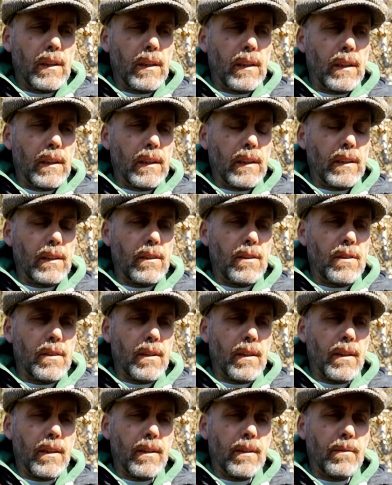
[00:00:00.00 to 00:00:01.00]
And
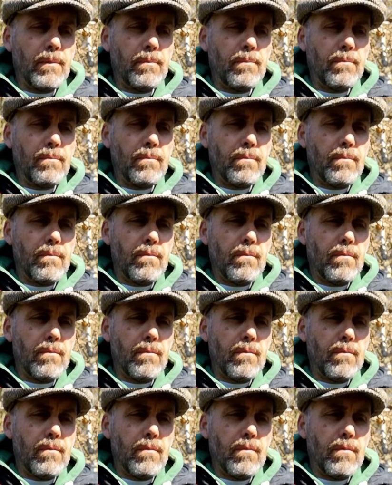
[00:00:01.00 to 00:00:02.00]

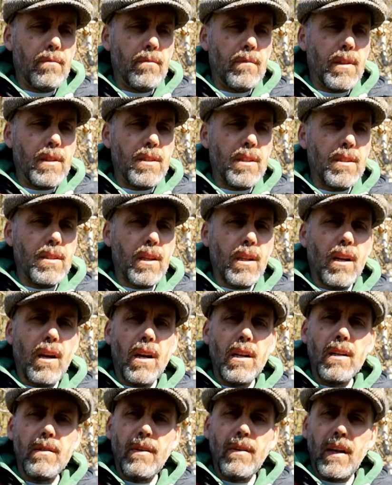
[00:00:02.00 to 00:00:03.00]
this is a
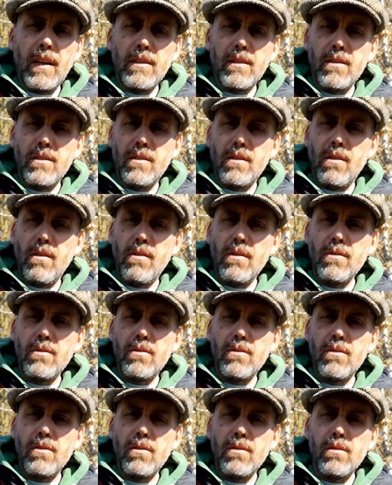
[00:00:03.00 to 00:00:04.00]
kind of
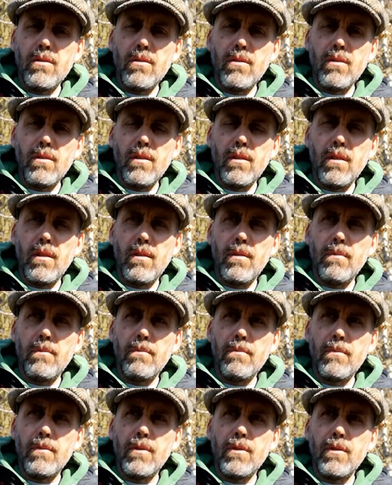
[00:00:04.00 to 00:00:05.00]
exercise
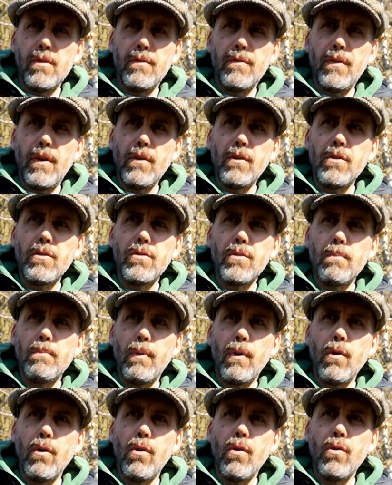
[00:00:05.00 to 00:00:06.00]
to focus
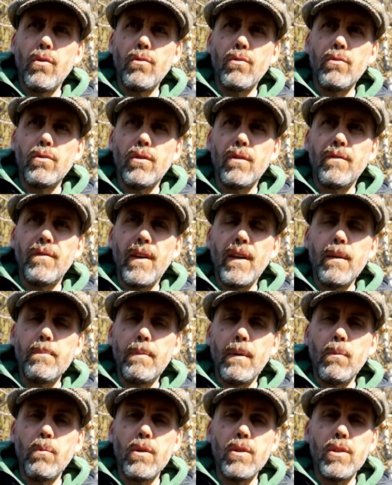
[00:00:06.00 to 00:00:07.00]
upon
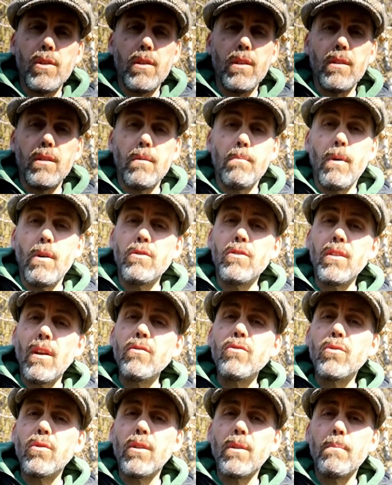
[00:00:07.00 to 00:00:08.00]
developing, which is the most
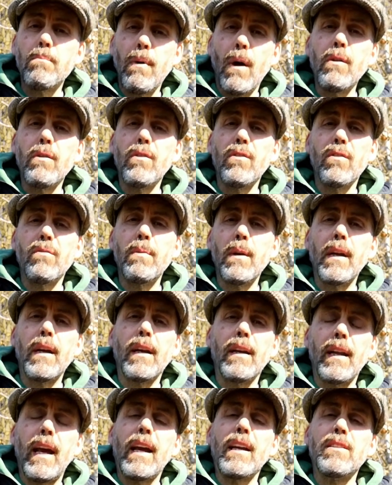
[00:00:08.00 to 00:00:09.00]
central component of
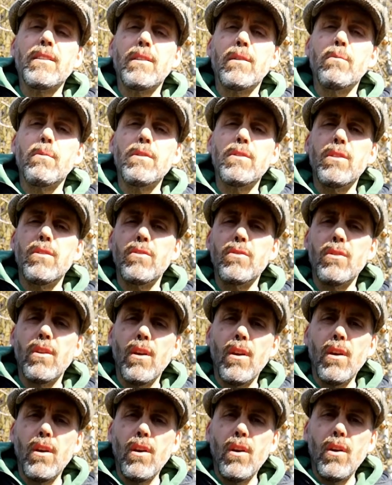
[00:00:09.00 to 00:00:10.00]
being an actor, which is
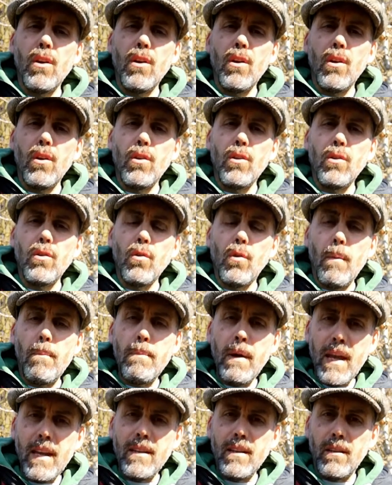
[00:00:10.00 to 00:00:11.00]
your
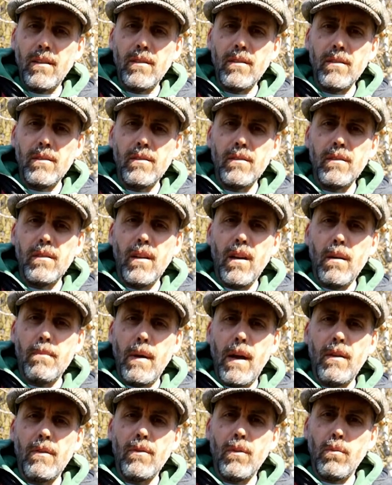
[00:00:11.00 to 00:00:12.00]
opinion
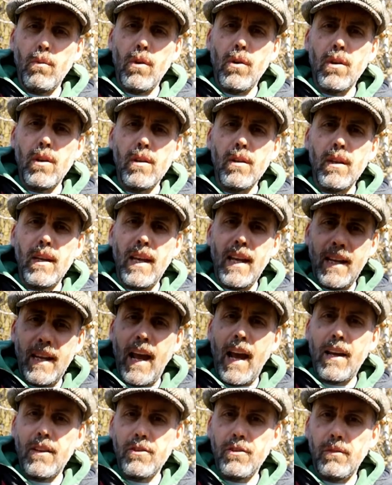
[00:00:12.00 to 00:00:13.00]
about the work in
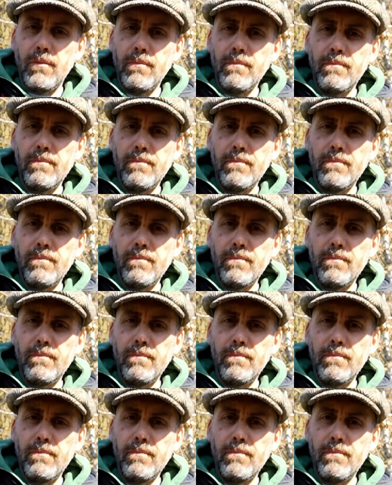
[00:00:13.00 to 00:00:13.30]
action.